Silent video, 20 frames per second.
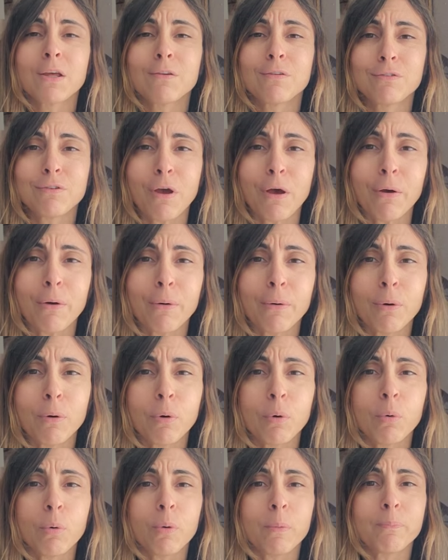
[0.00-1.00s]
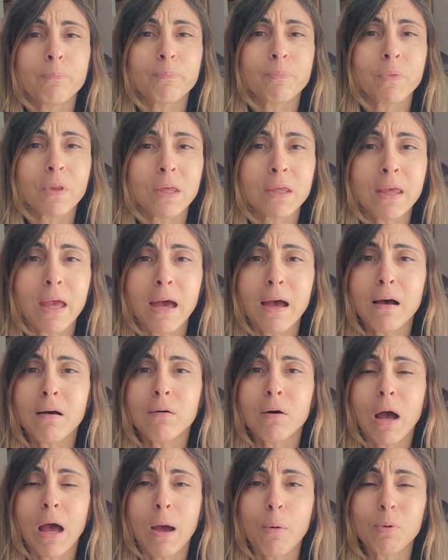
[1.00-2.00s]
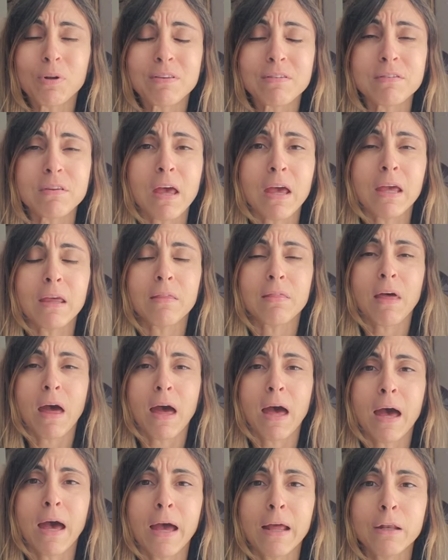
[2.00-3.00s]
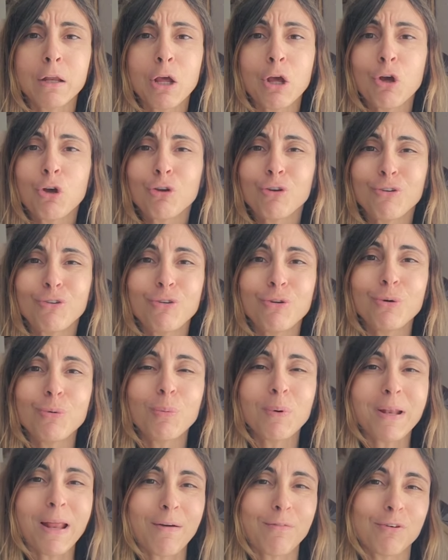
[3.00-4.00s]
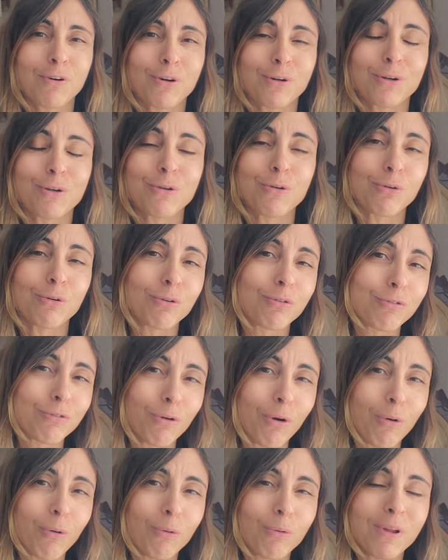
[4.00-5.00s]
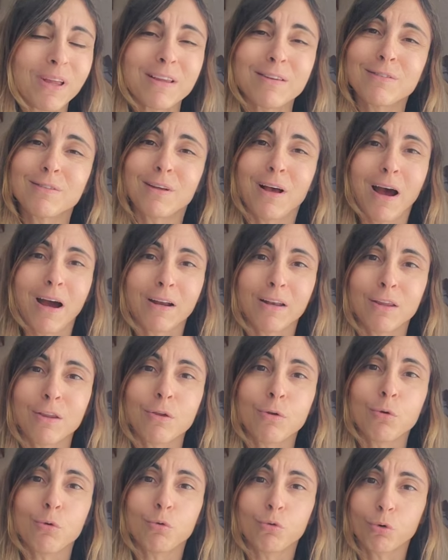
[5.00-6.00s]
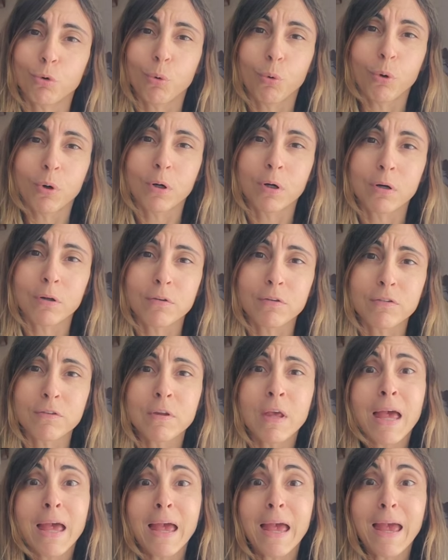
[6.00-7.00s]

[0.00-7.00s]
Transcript: So, yeah, I would say that do whatever your soul is guiding you towards.